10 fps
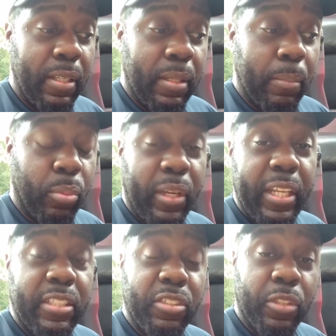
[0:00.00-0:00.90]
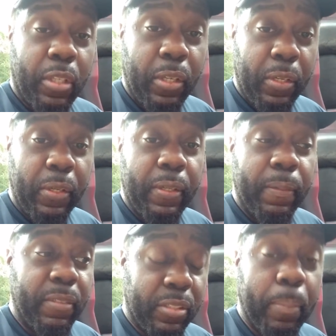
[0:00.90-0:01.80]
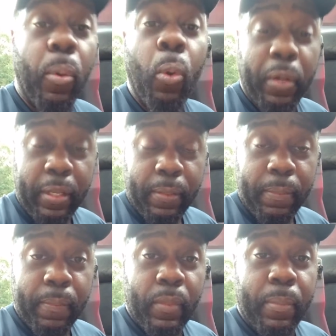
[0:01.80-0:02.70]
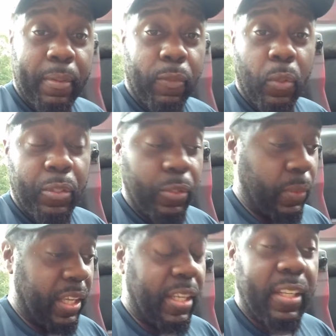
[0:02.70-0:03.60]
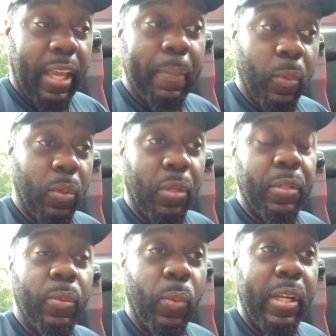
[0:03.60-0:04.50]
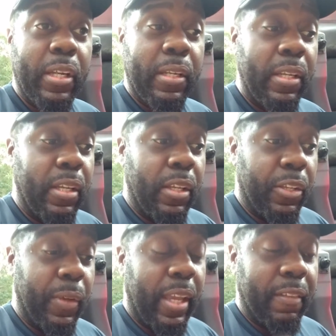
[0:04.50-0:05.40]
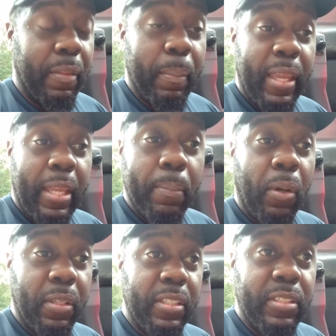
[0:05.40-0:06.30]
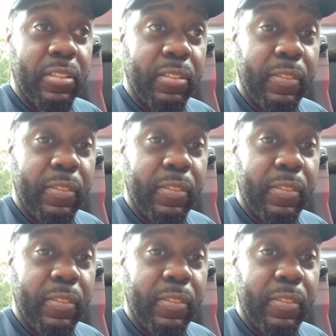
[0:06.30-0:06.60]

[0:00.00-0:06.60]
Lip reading: braced and secured, supported before you do any type of work where you have the main part of this,